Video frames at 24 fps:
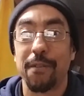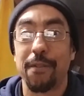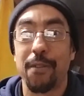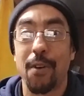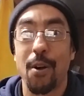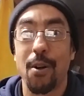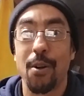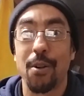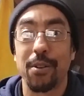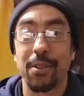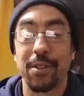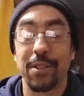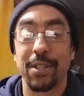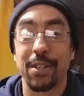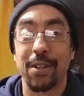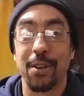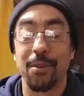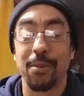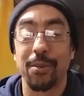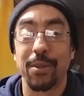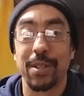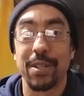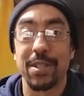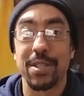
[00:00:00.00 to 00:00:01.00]

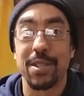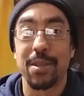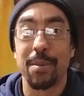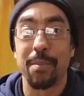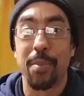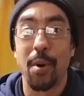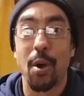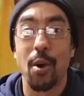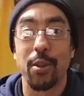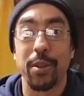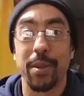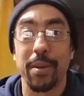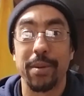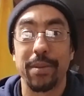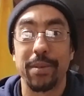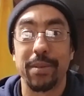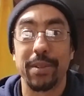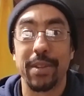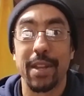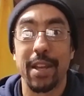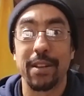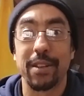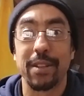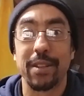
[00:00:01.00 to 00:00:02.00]
it's the ball that
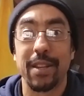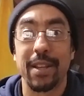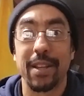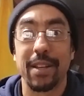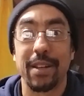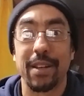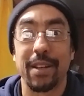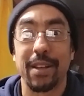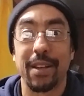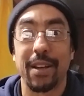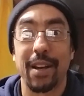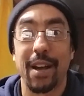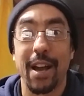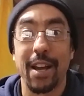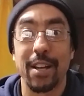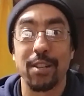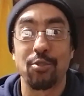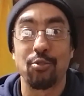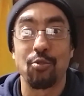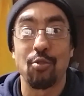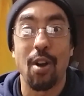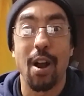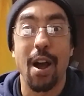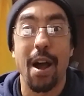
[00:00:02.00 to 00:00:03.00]
I
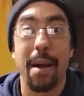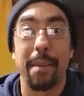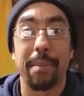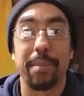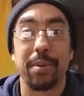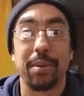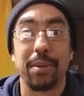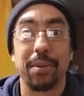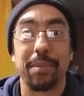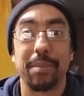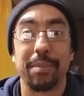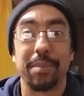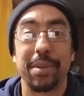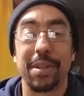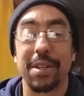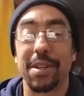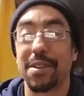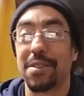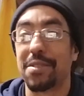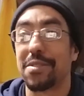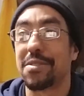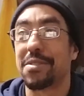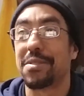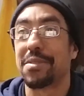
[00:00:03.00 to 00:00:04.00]
drop,
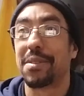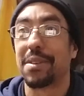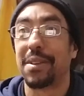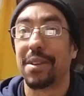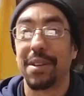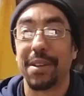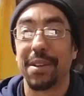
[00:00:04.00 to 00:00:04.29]
because